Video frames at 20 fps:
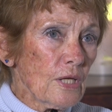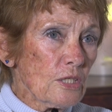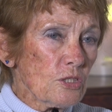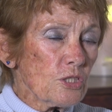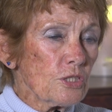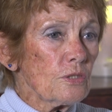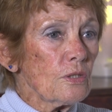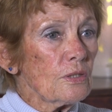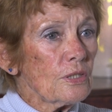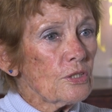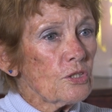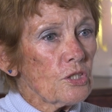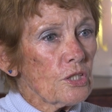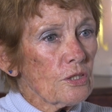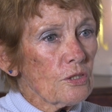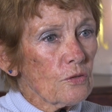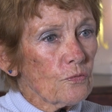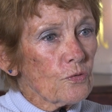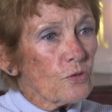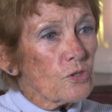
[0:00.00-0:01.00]
National
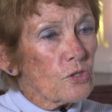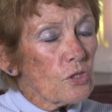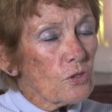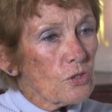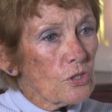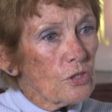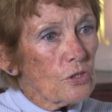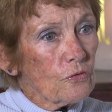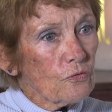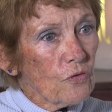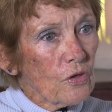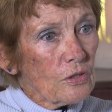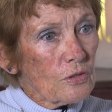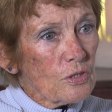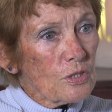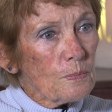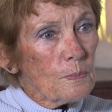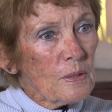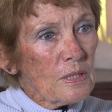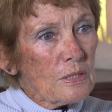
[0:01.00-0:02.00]
Agenda for Social
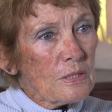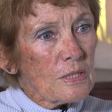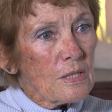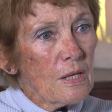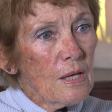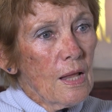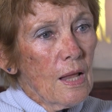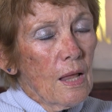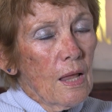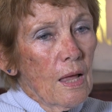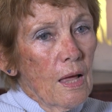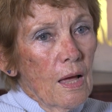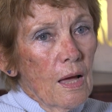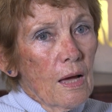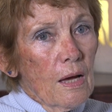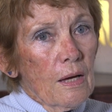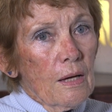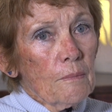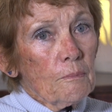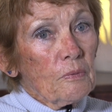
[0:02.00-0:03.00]
Advancement,
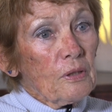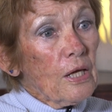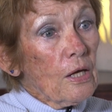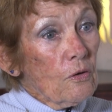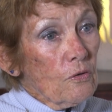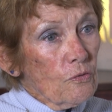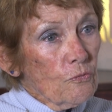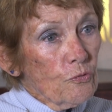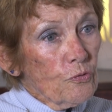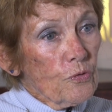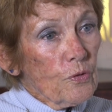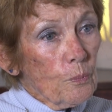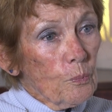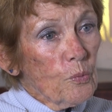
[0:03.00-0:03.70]
caring for the